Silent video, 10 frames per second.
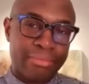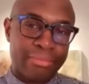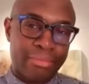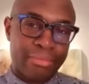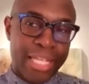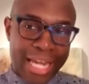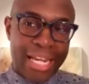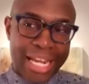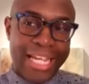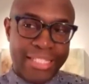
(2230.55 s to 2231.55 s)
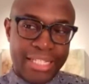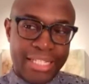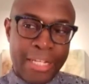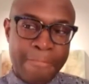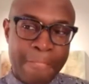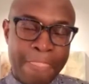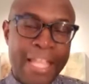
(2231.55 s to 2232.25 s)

Mm-hmm. He kind of liked it. Huh?